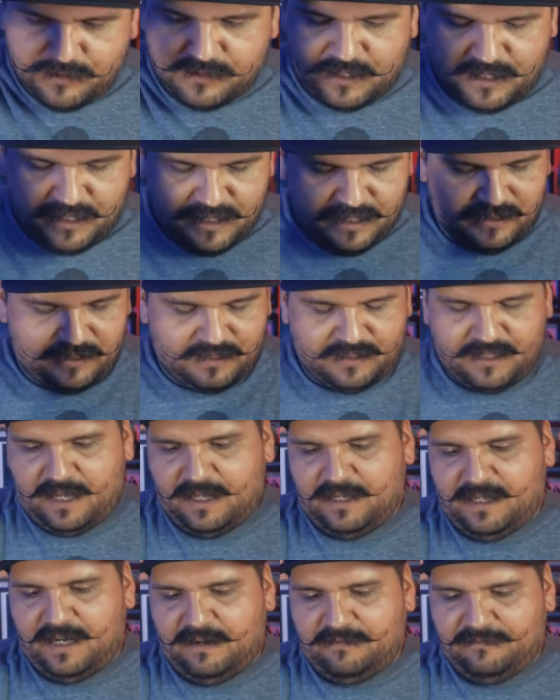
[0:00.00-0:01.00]
was
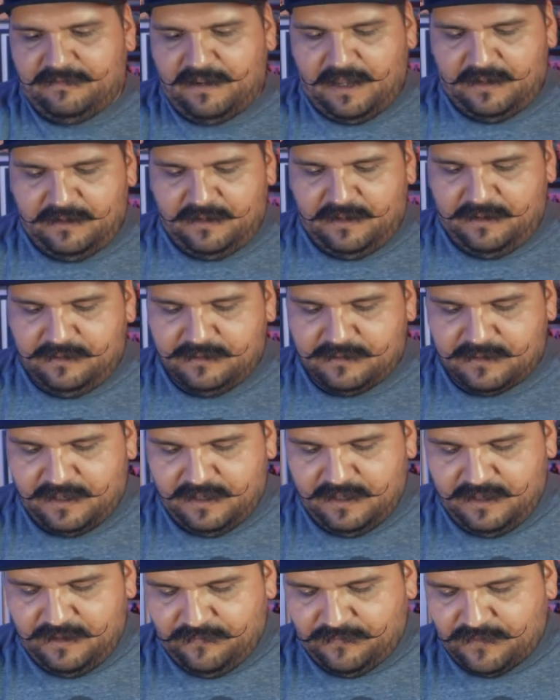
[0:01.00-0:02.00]
insane. And I found those.
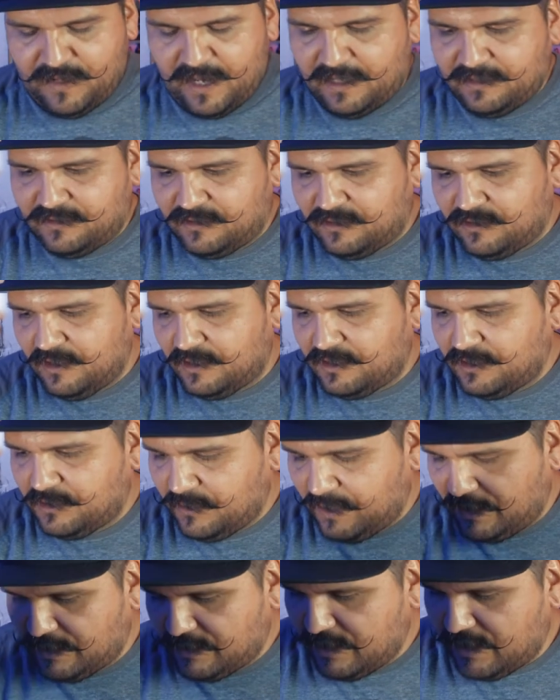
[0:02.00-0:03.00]
Had such
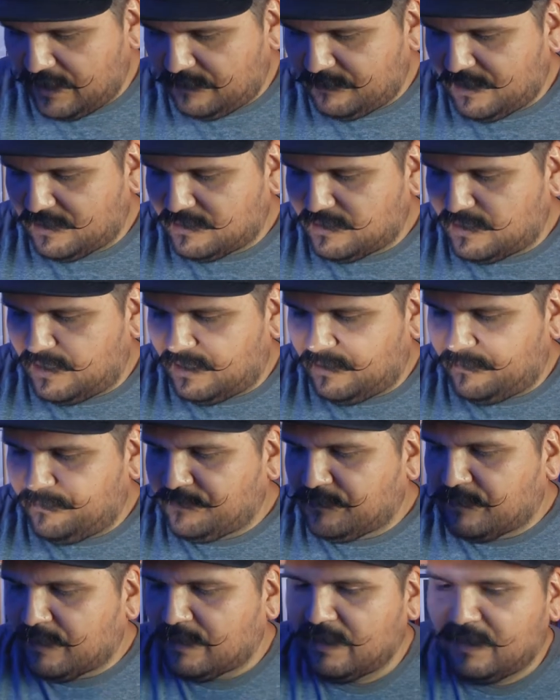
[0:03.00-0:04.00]
a great time out today.
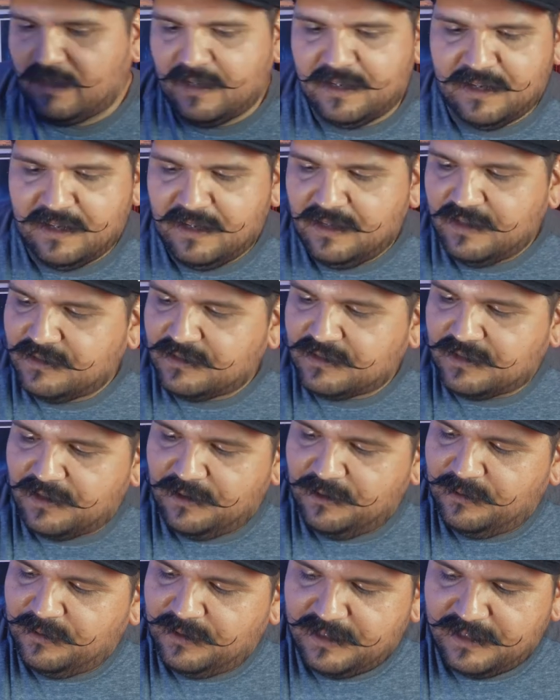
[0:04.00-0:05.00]

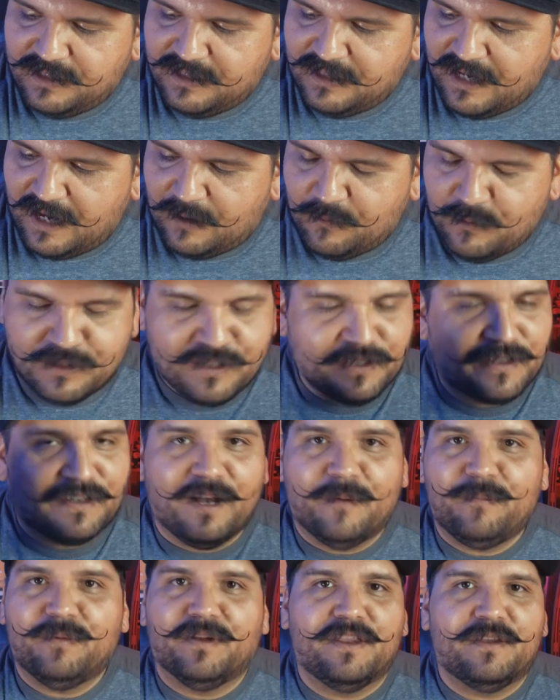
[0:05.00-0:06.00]
So I went to a
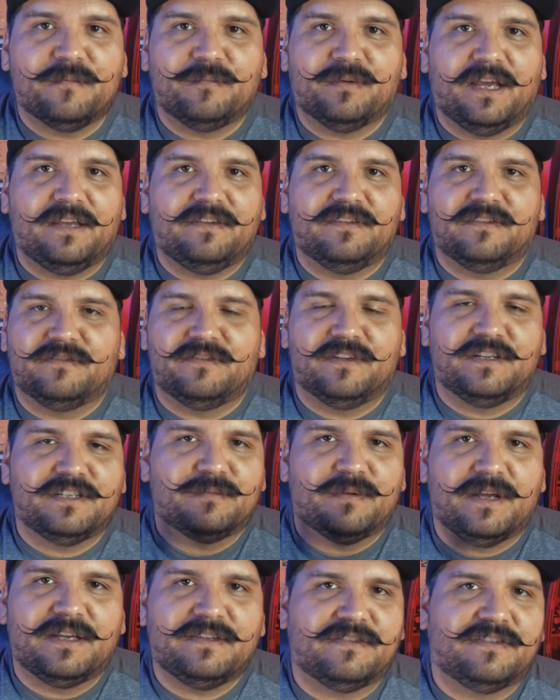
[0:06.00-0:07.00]
couple other places,
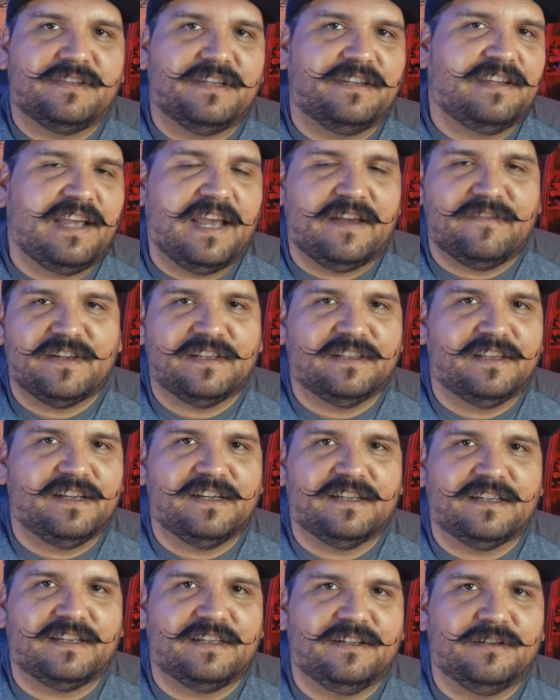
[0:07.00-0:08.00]
vintage places, didn't have any
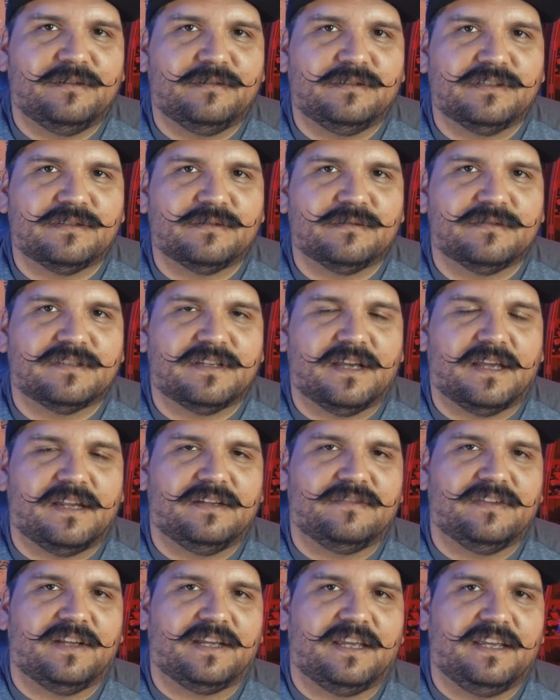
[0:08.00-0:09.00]
luck, you know, just was
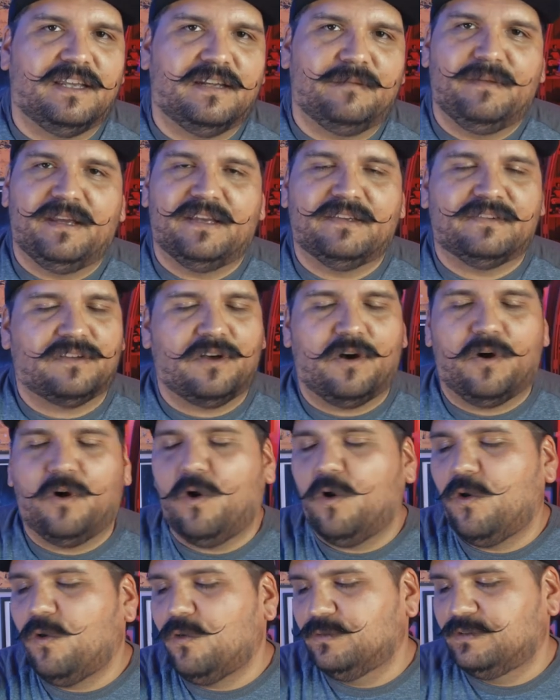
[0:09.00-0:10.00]
kind of like hit and miss. The
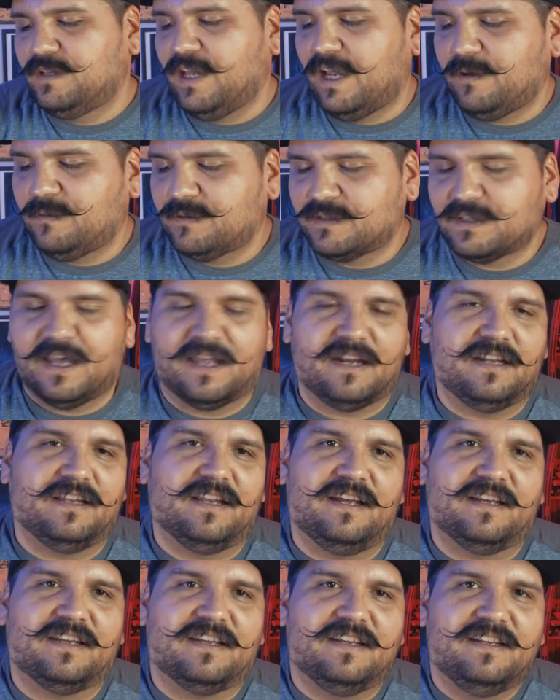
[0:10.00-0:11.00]
whole day was kind
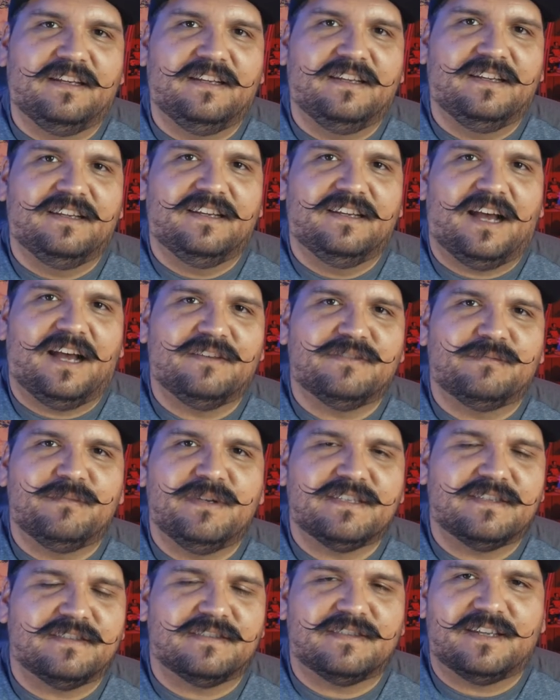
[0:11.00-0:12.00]
of like, I was
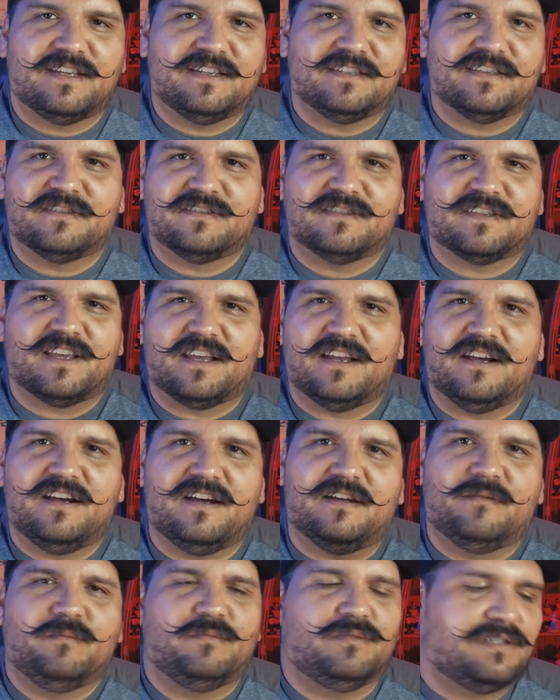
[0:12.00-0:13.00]
missing things. I was like, oh,
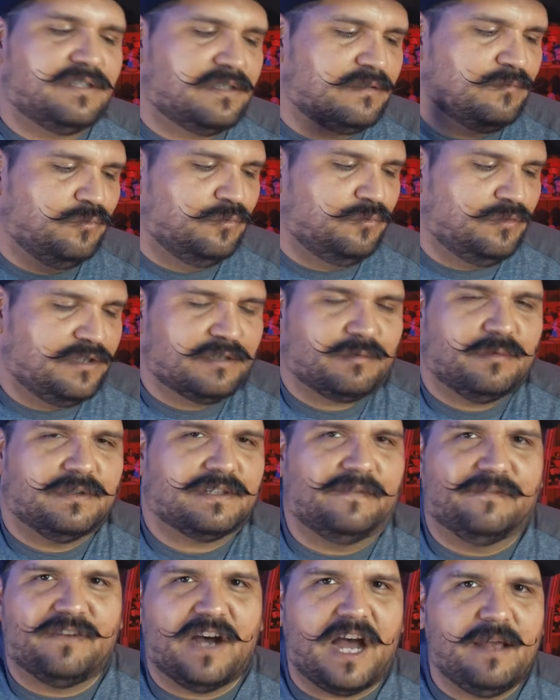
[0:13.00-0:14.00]
I just, just
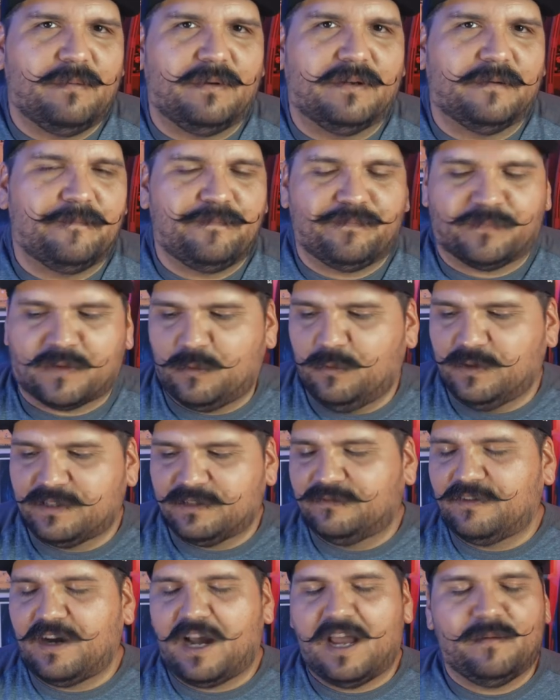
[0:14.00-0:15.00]
wasn't vibing.
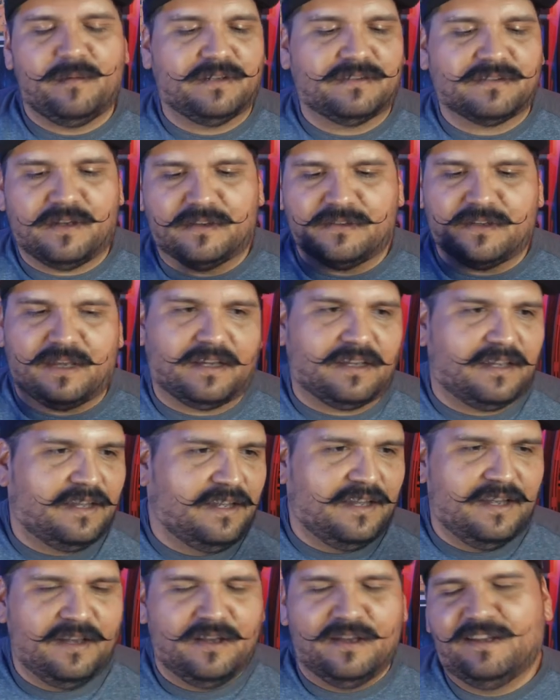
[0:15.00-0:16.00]
Wasn't vibing, so I was like,
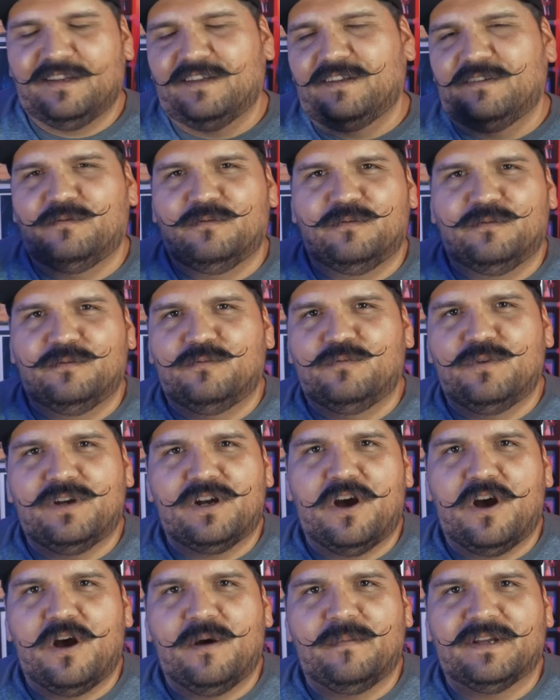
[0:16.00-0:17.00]

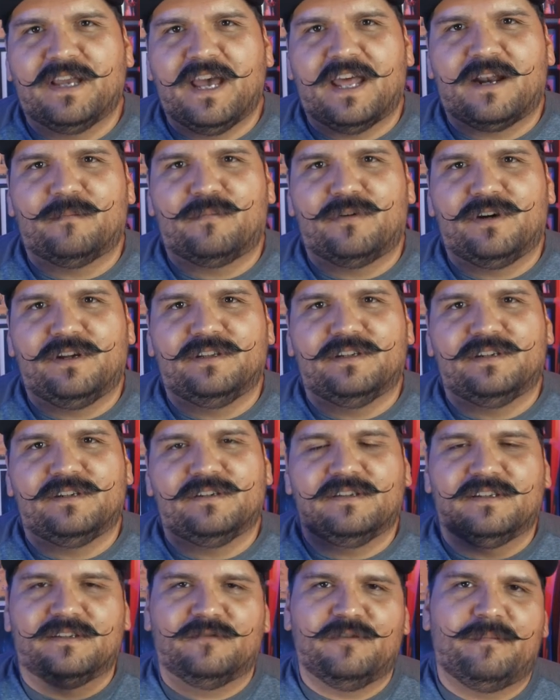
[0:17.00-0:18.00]
went home and got a
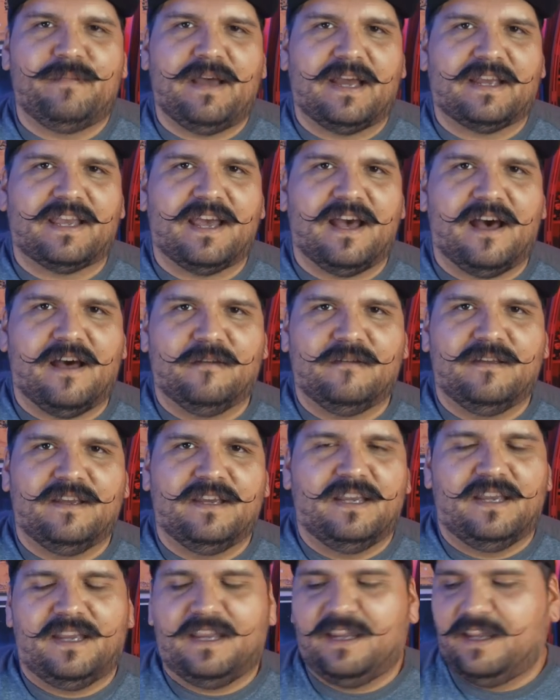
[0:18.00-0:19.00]
breather, went back
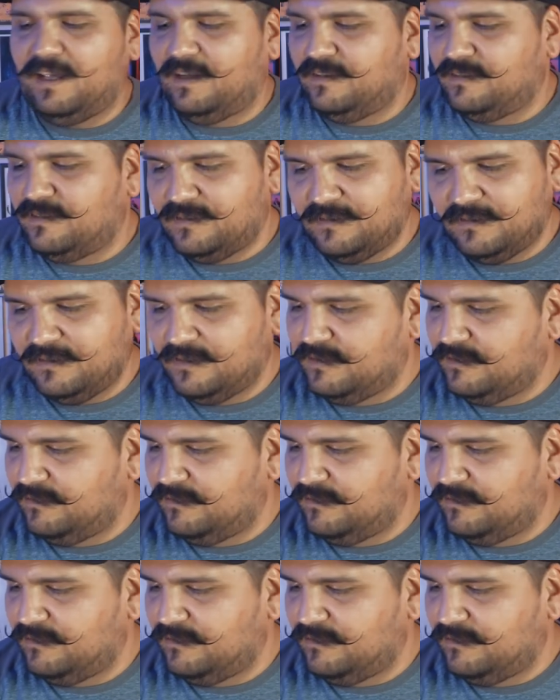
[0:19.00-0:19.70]
out and